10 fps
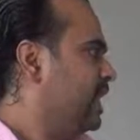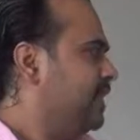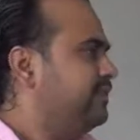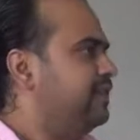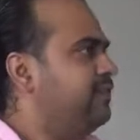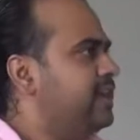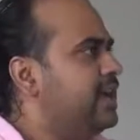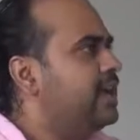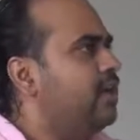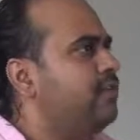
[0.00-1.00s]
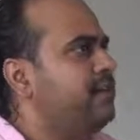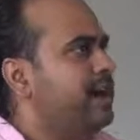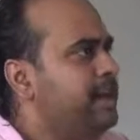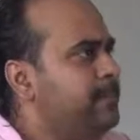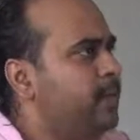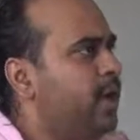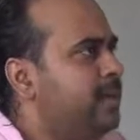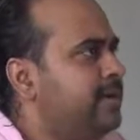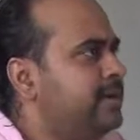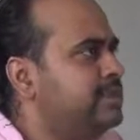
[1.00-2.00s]
If the fear of
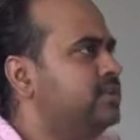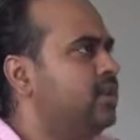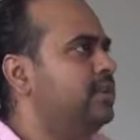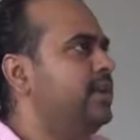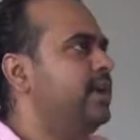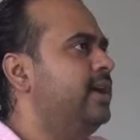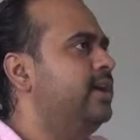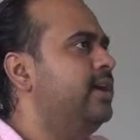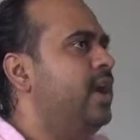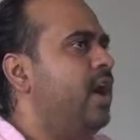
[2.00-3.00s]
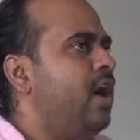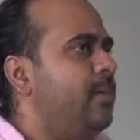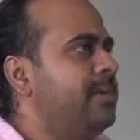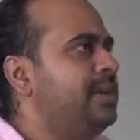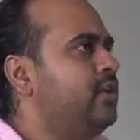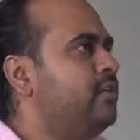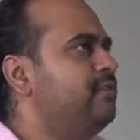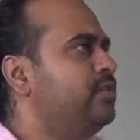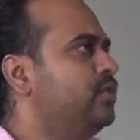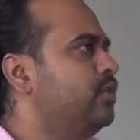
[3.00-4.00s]
unemployment is not there, how many
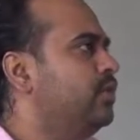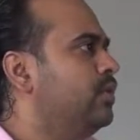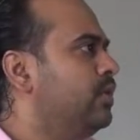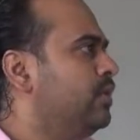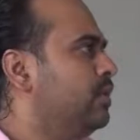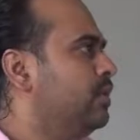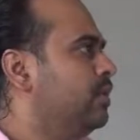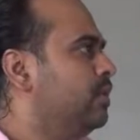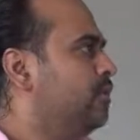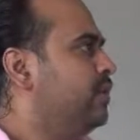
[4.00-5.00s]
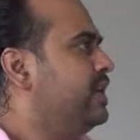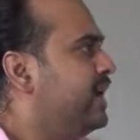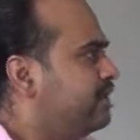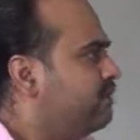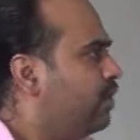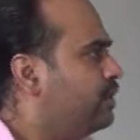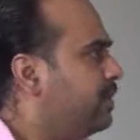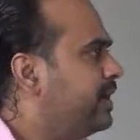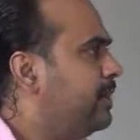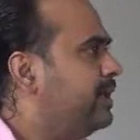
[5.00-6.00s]
of you would yet want
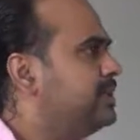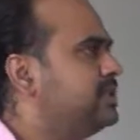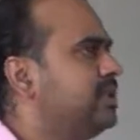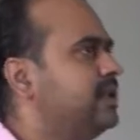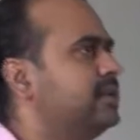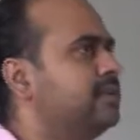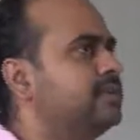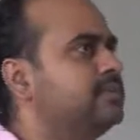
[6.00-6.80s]
to become an engineer?